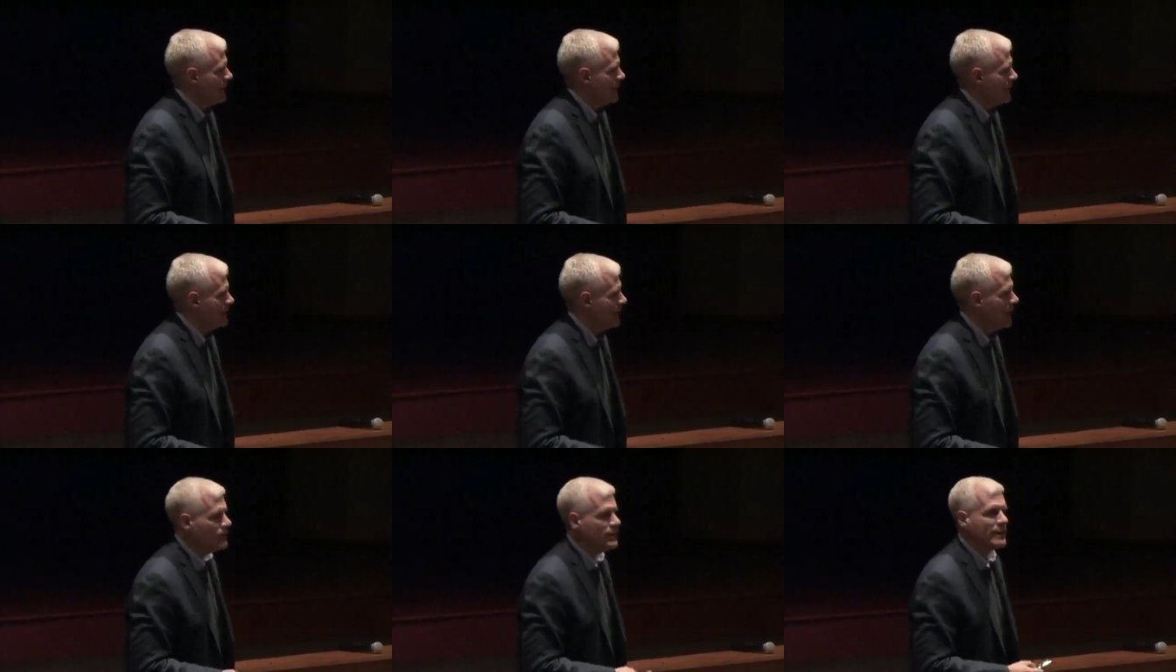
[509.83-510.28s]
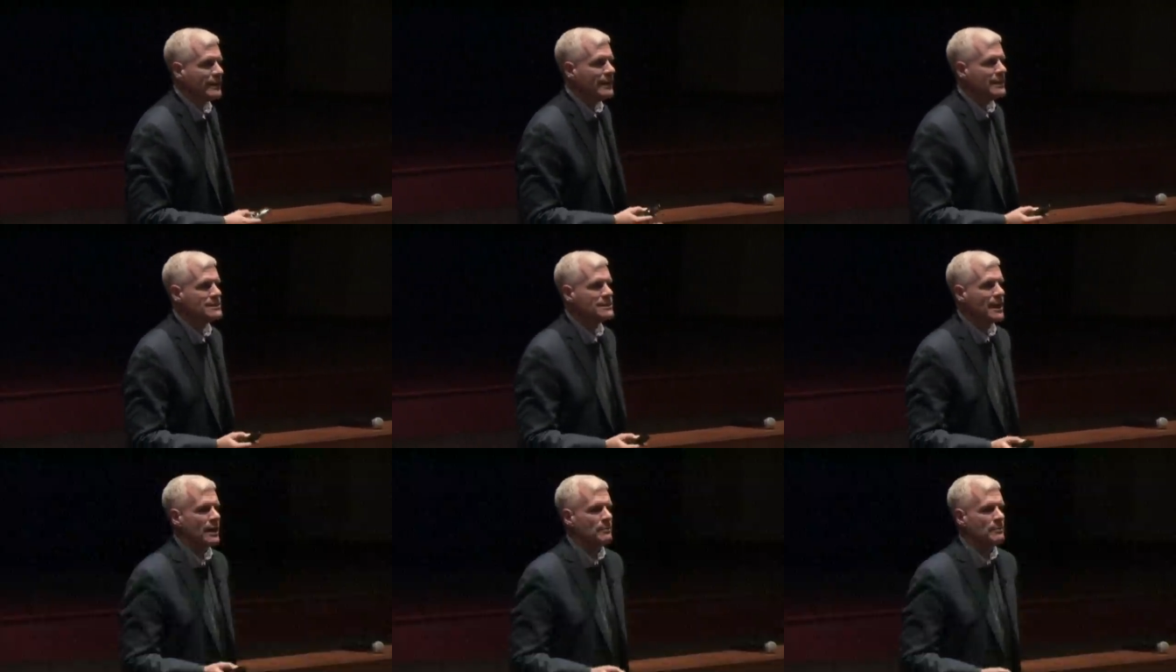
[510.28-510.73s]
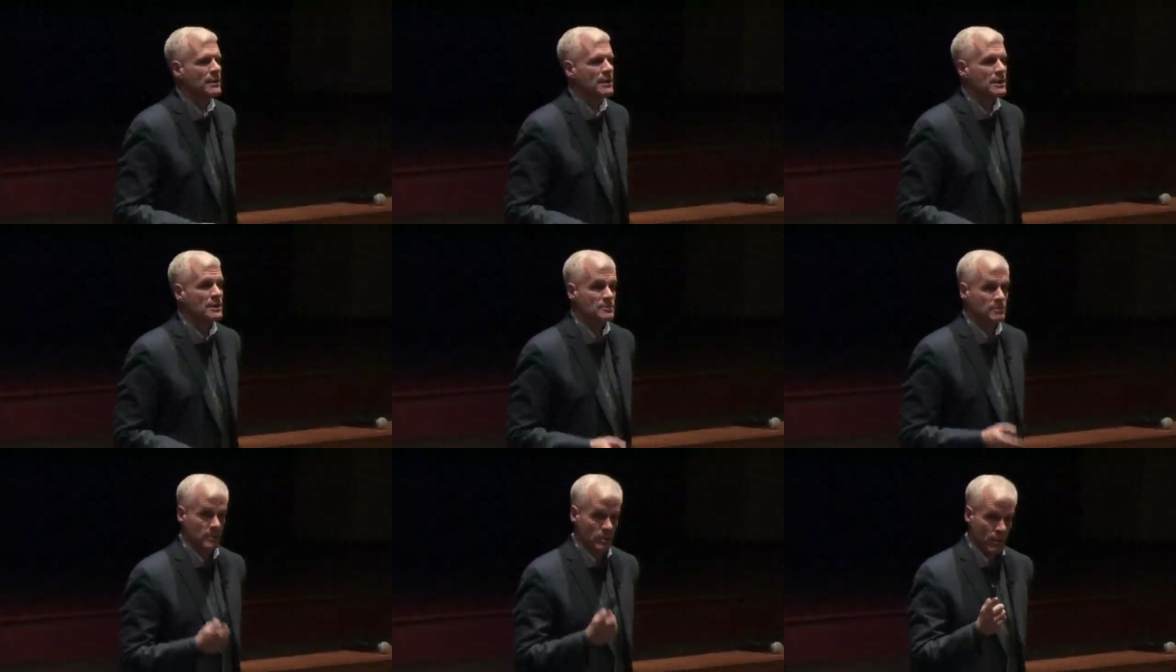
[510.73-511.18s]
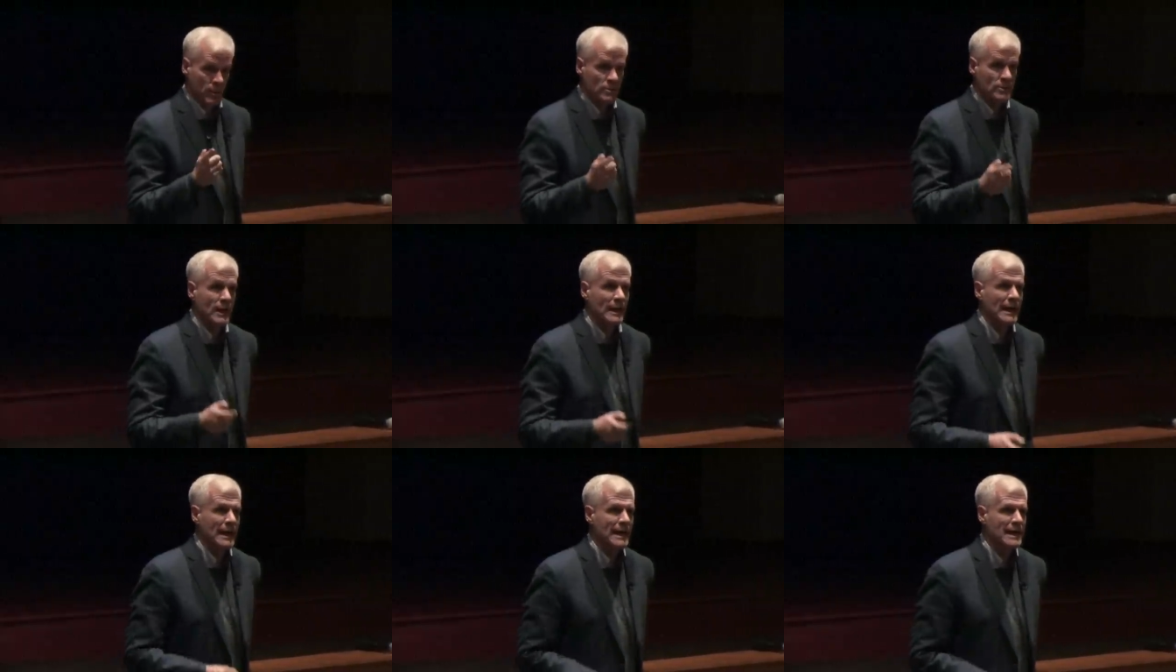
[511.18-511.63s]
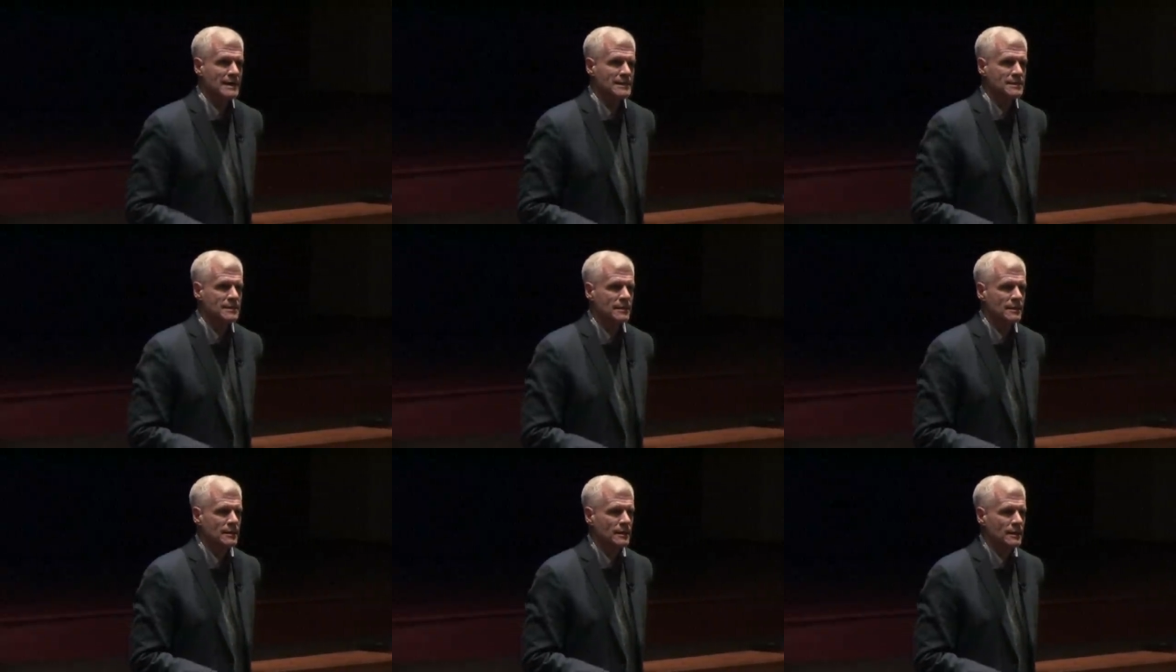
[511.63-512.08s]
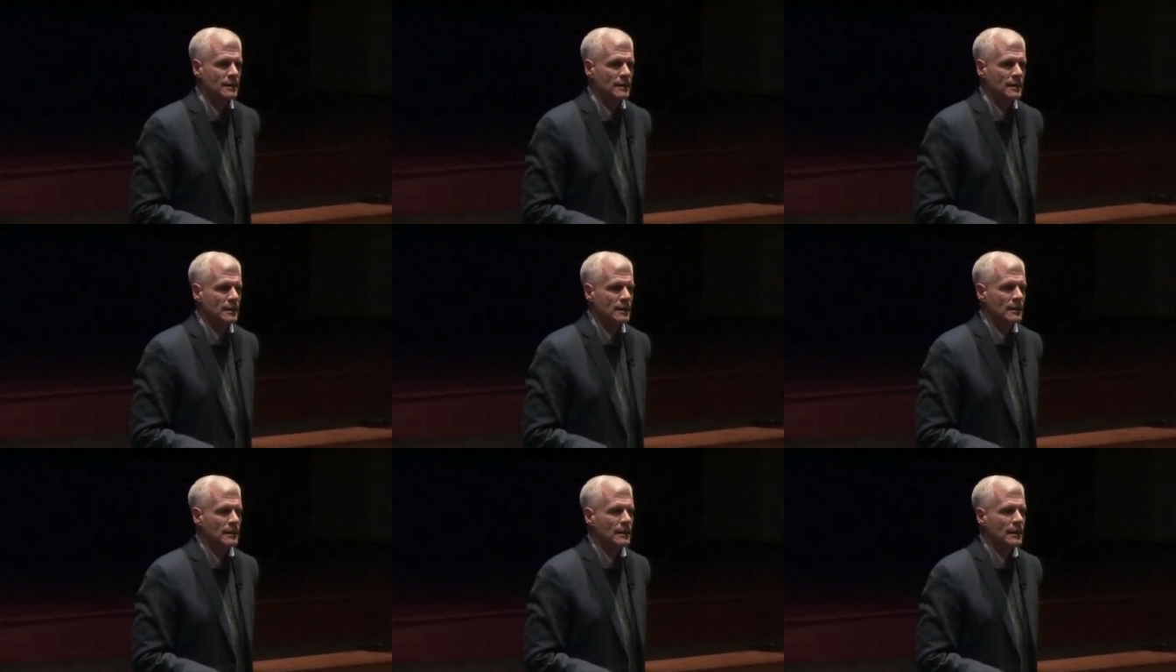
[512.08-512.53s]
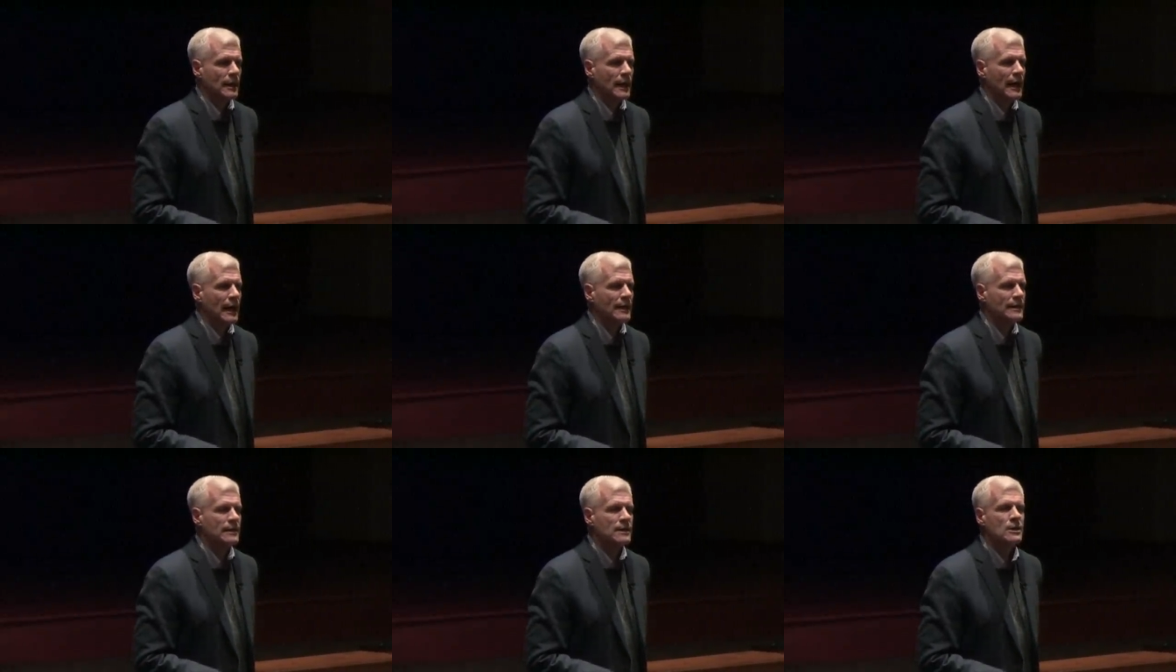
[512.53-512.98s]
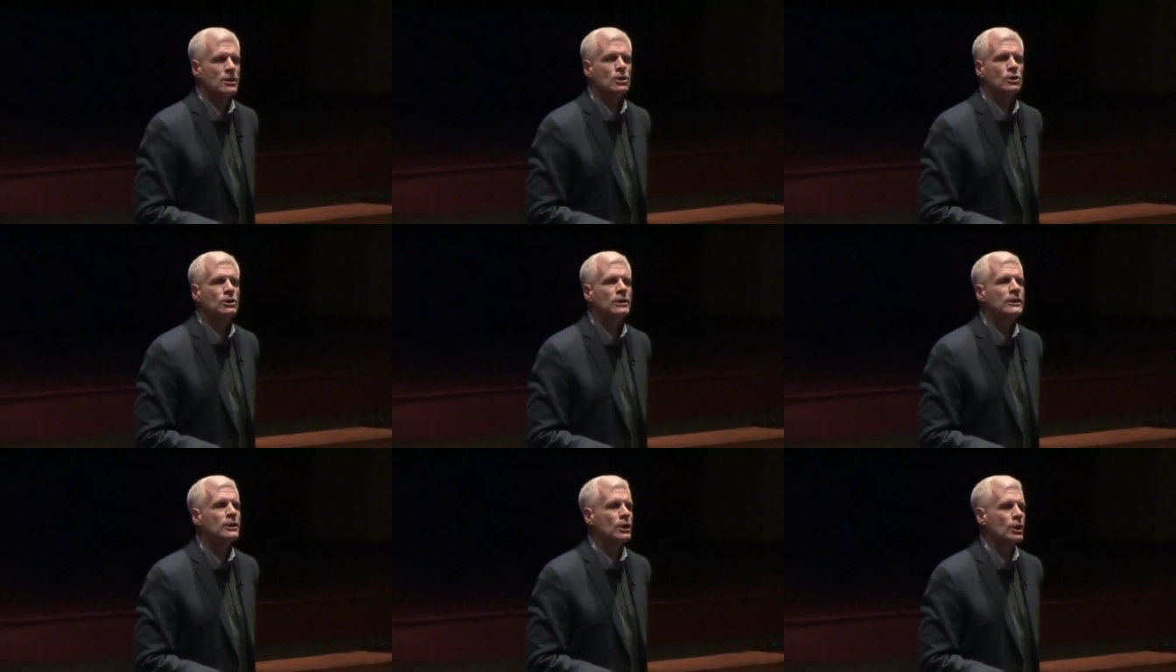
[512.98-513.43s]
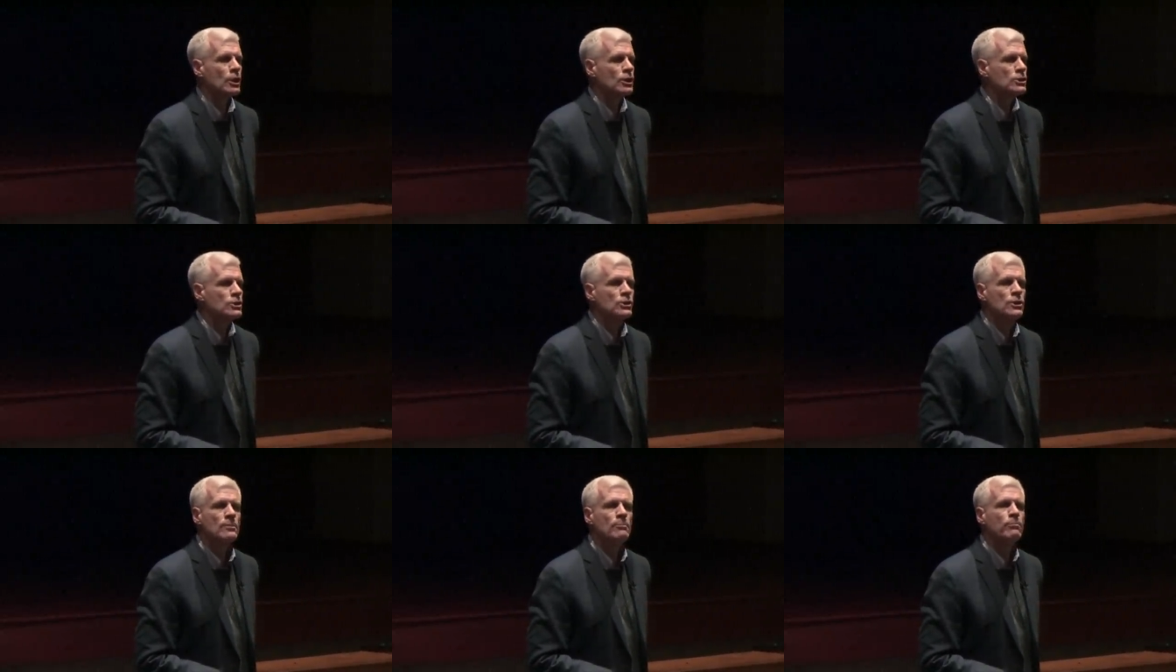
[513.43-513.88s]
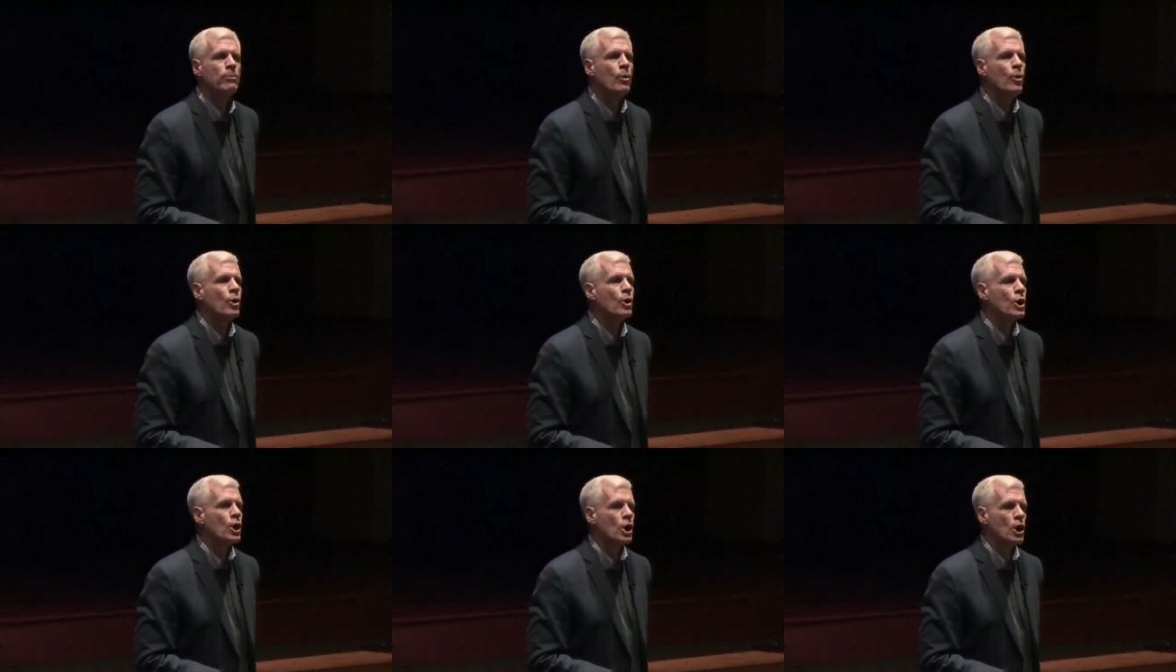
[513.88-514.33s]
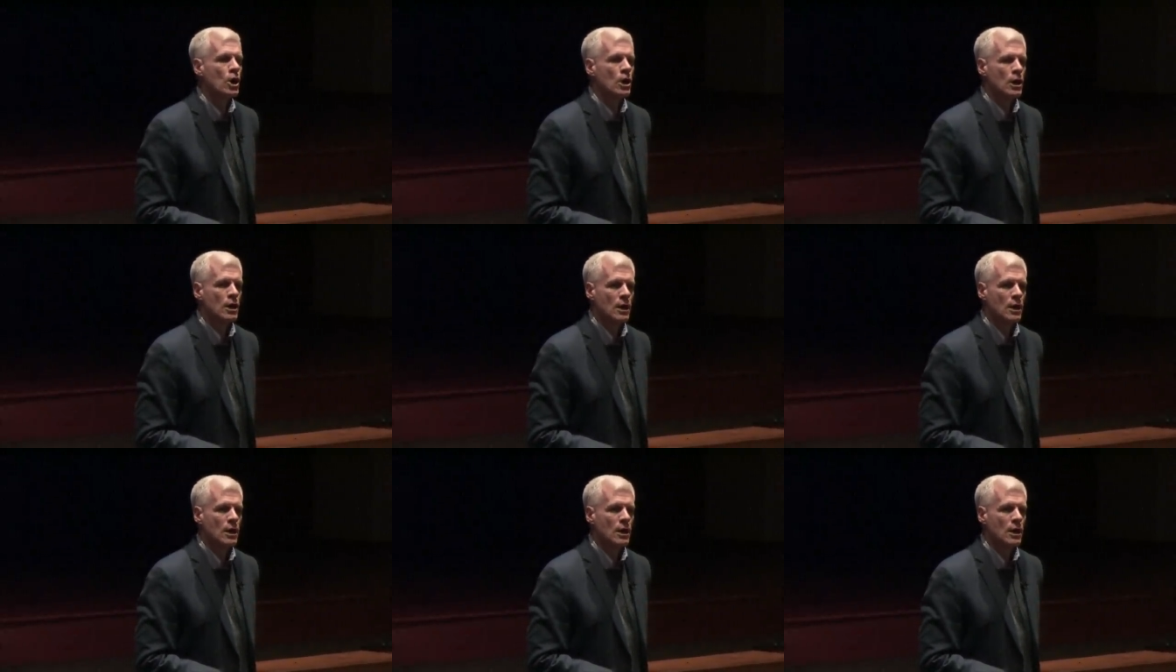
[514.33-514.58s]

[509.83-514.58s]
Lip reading: And all the kids got B's, but the ones who got A's added glitter to the border.